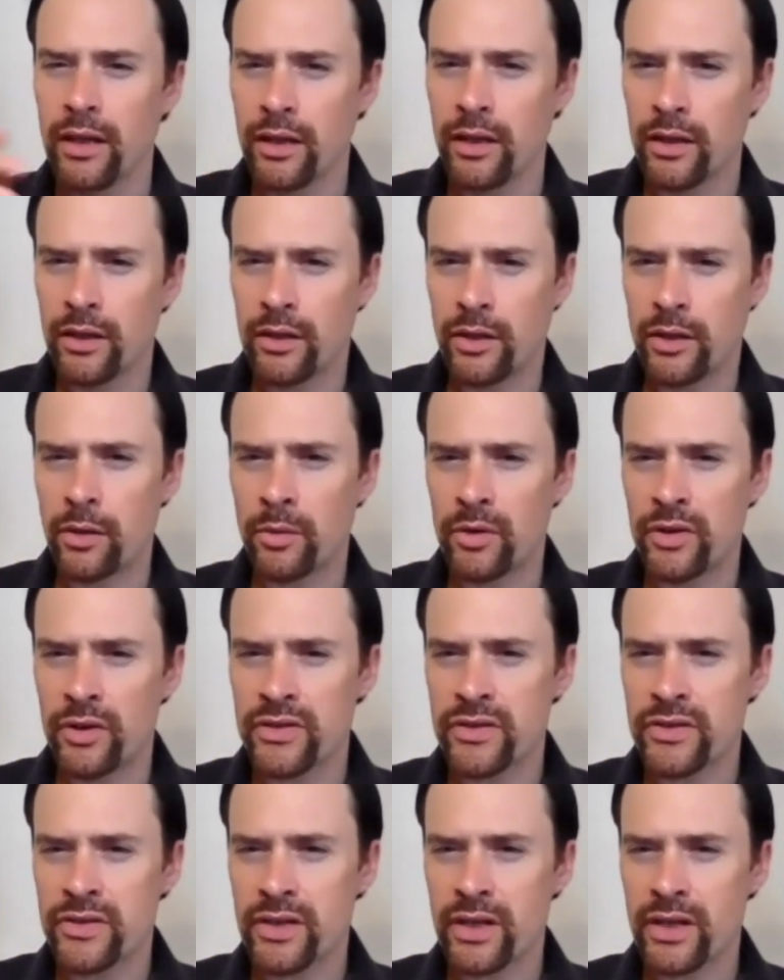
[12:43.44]
There
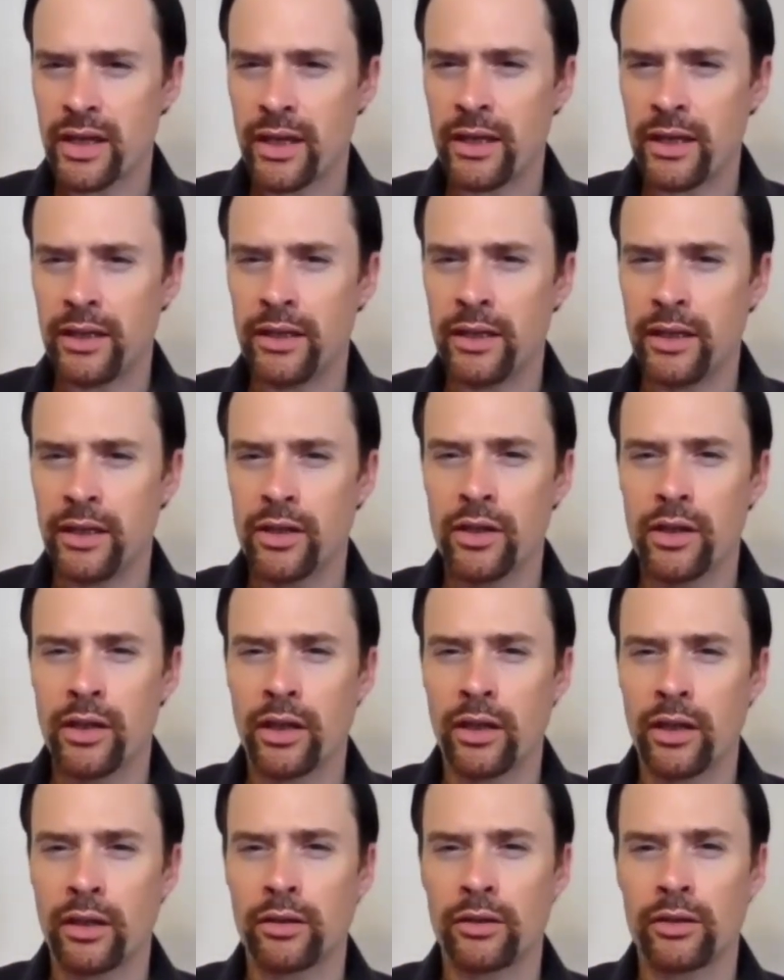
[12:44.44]
was a
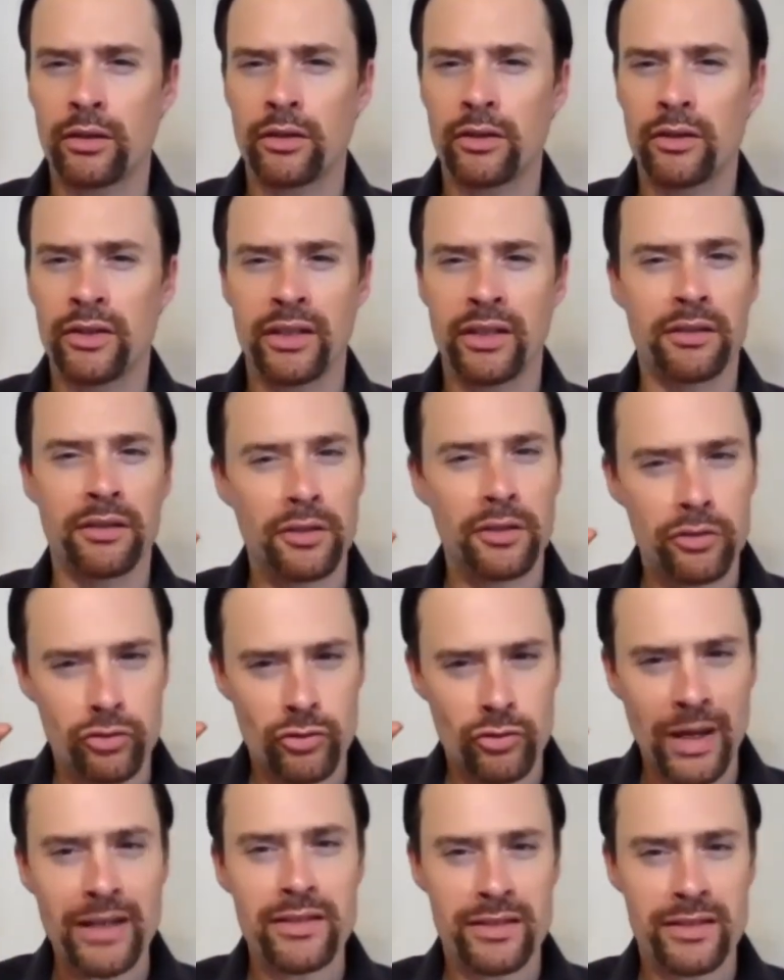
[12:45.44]
uh, the
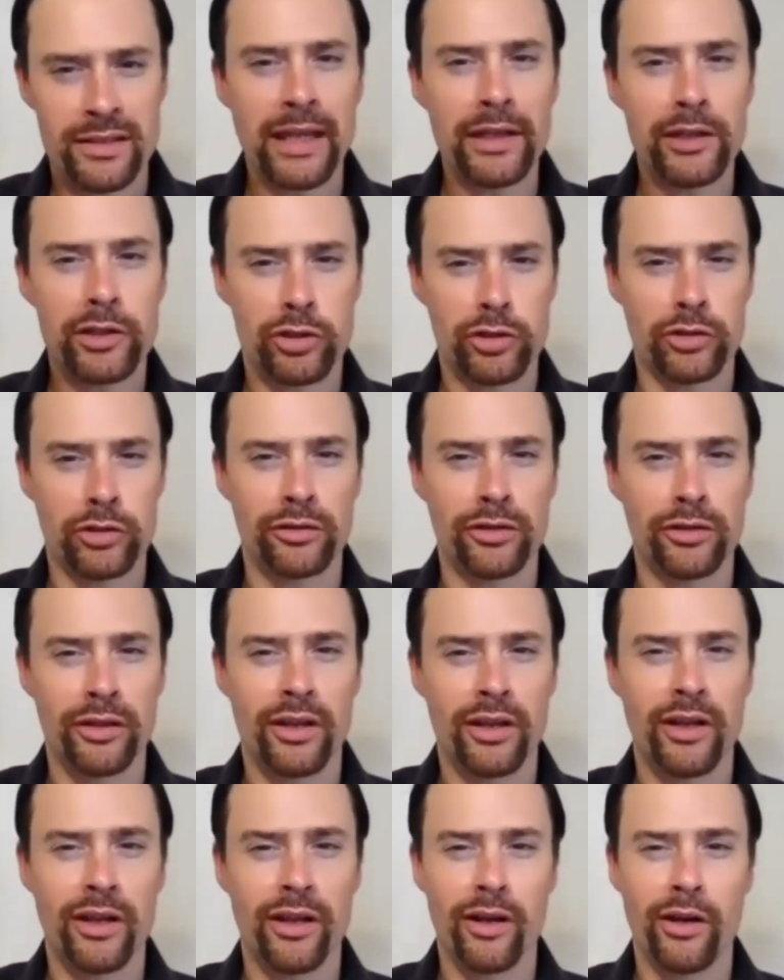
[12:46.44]
translation
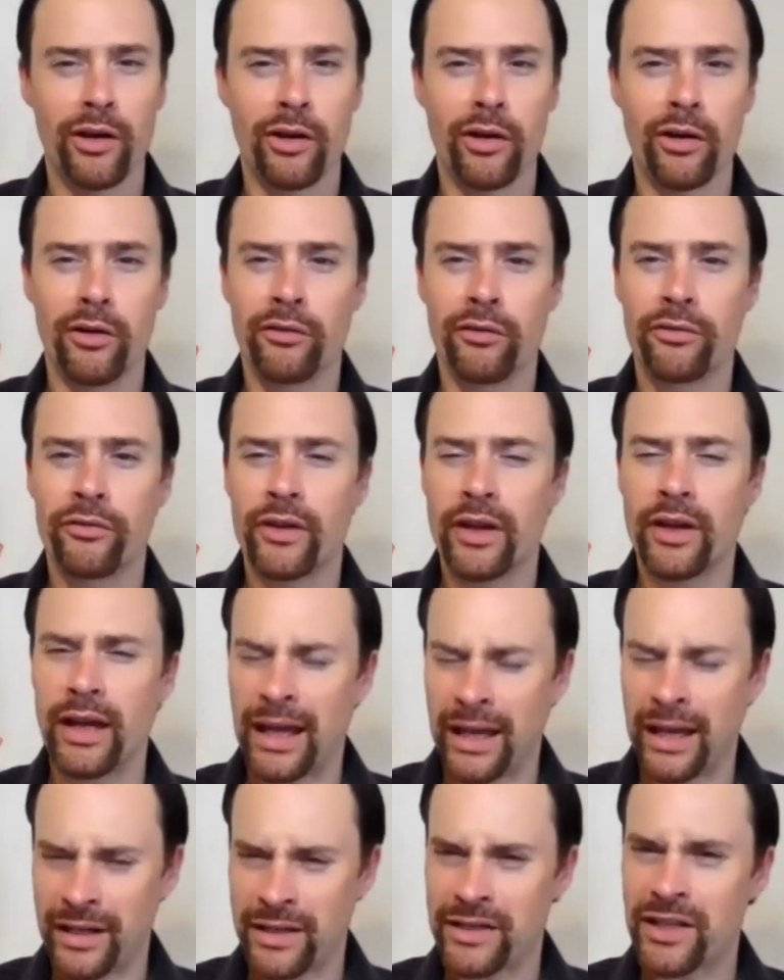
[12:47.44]
of
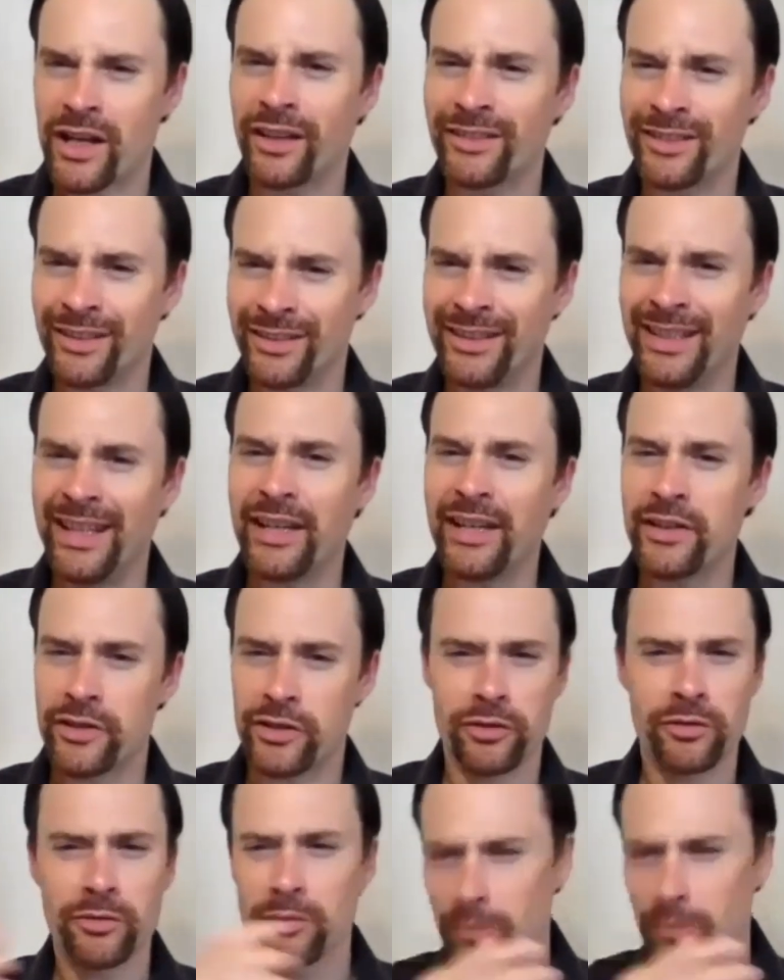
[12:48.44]
Alexander
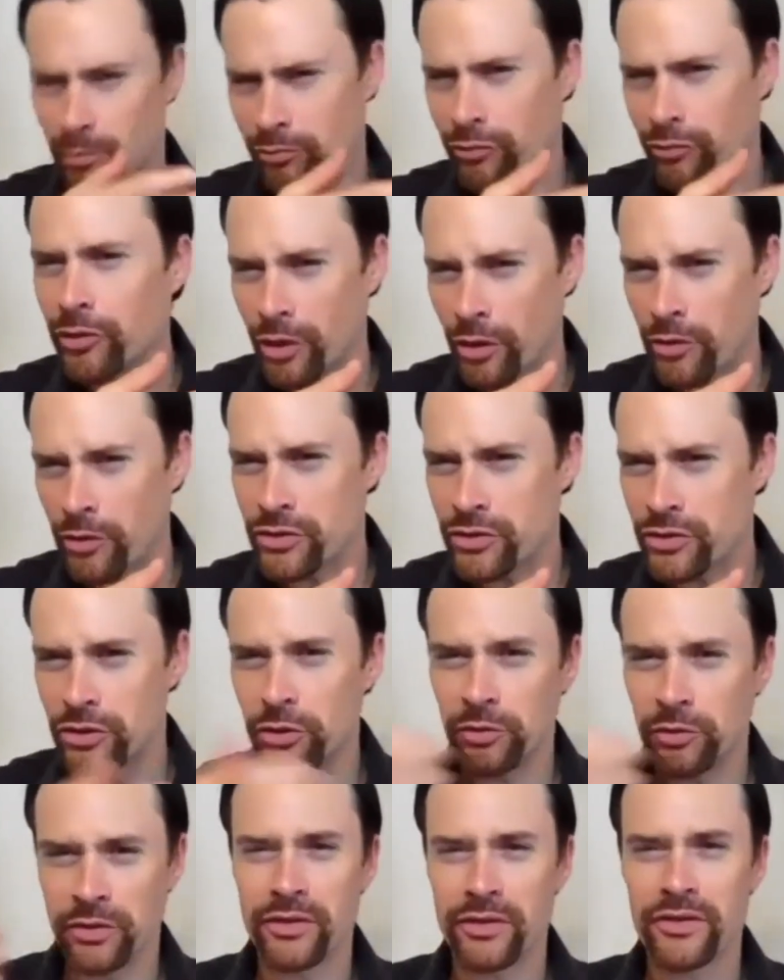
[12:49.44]
Dicson, Bruno
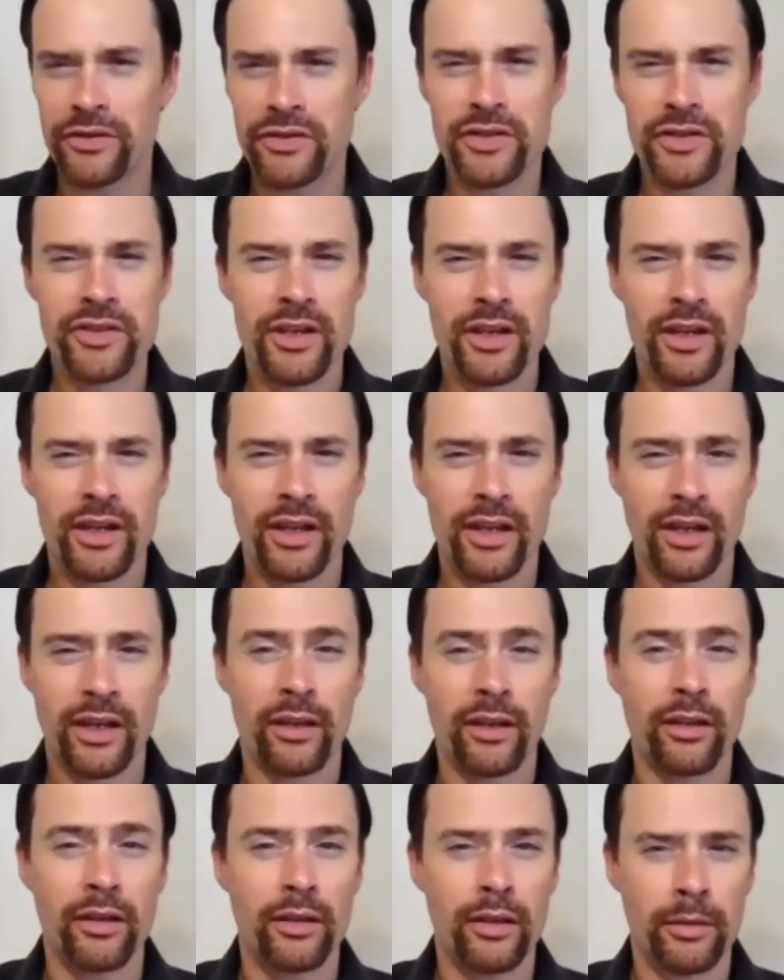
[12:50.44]
students'
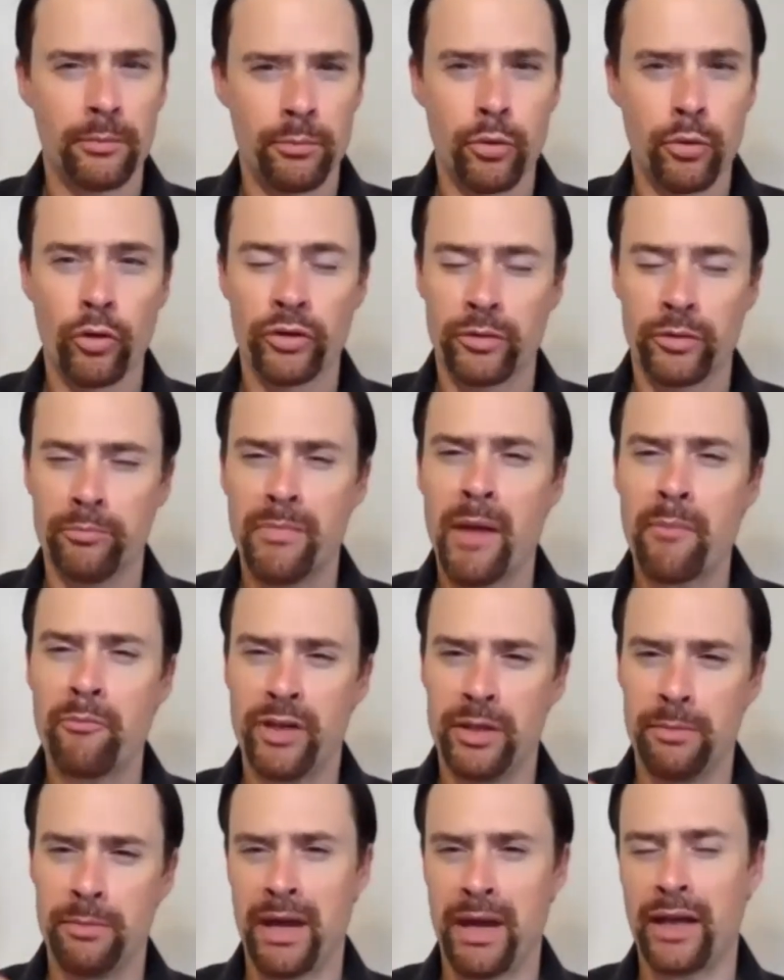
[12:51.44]
uh, important
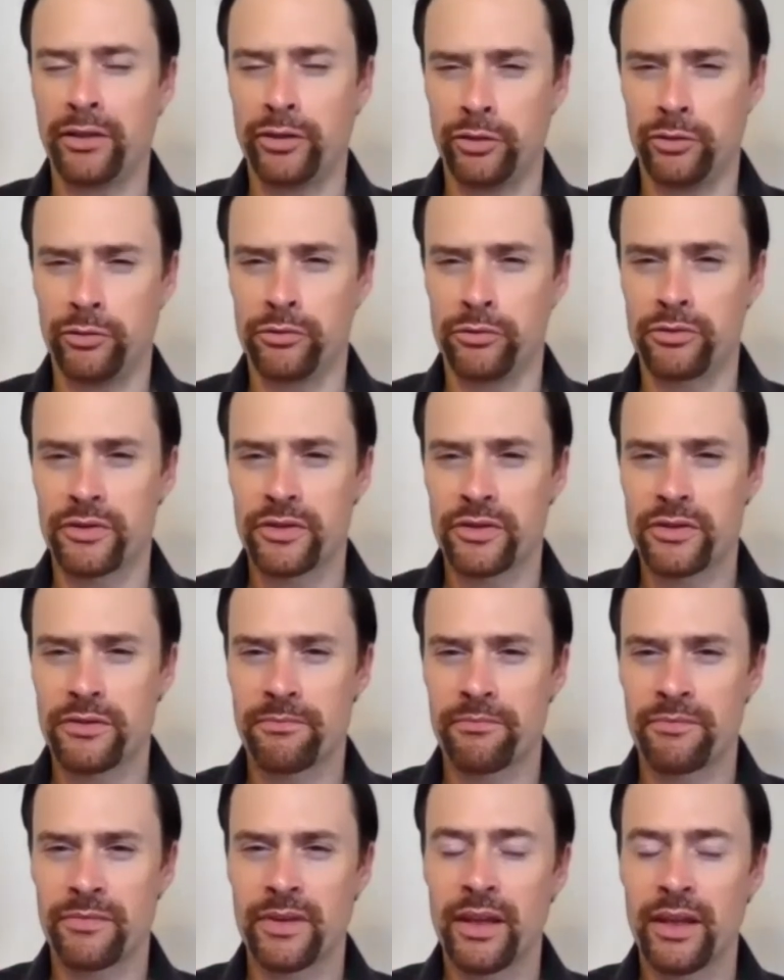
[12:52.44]
memory manuals.
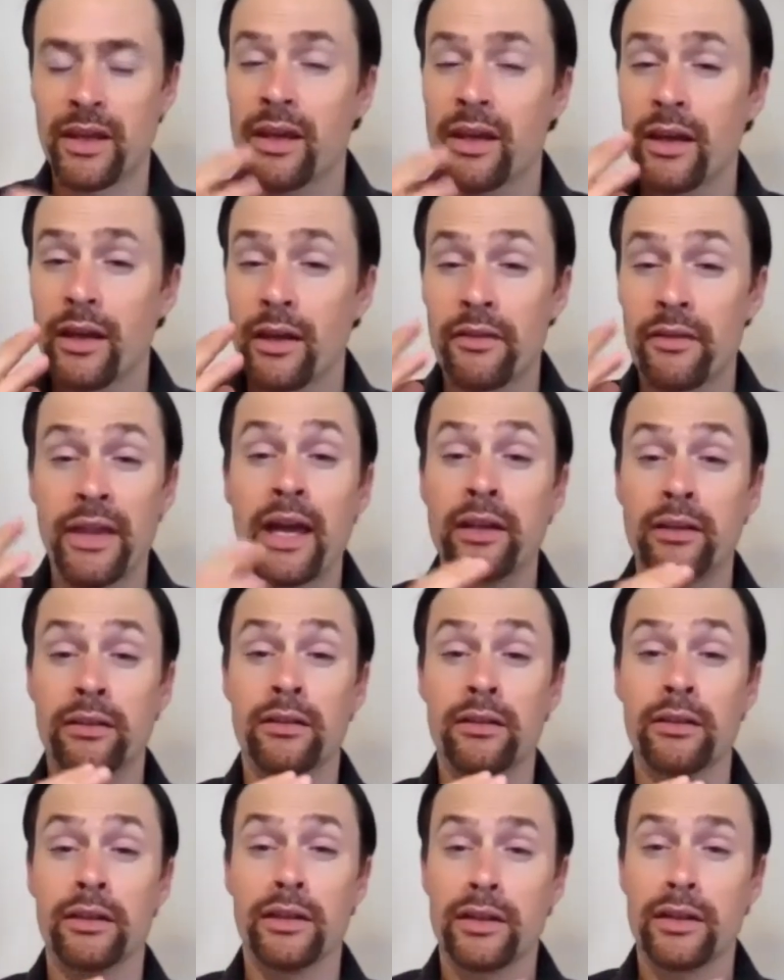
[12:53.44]
And
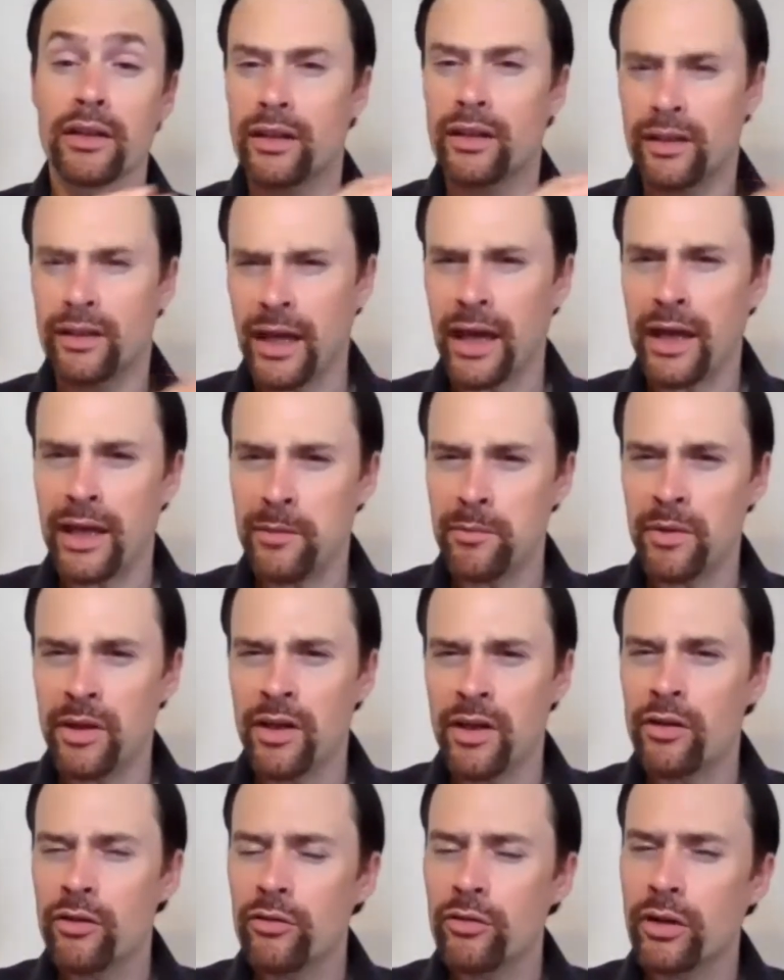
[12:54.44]
then came
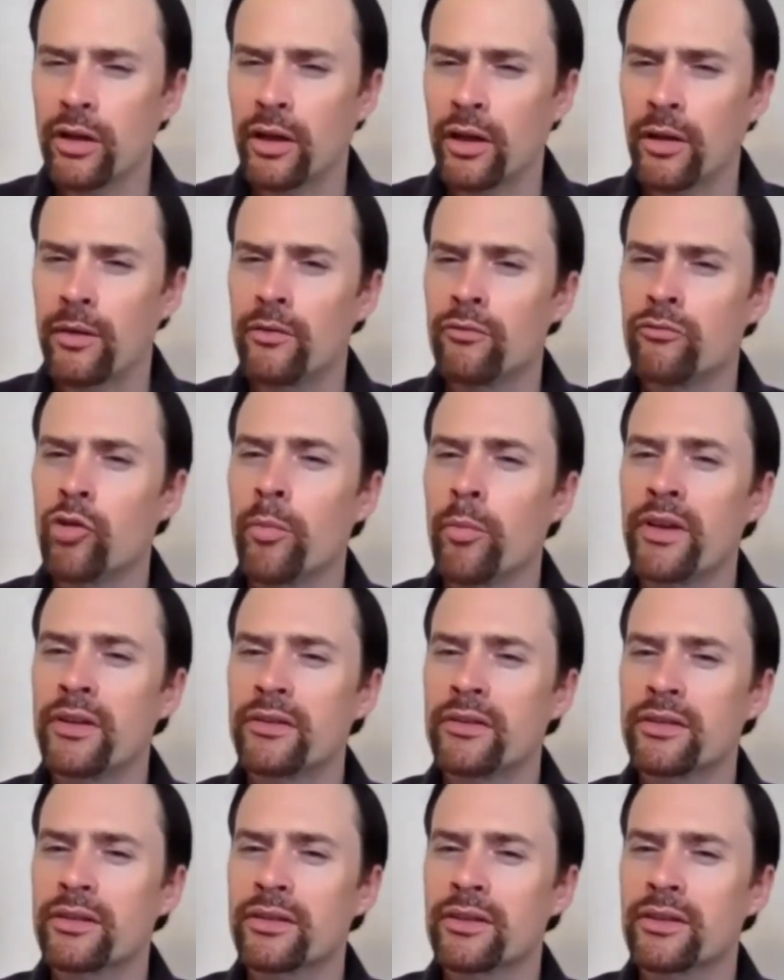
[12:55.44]
uh, Robert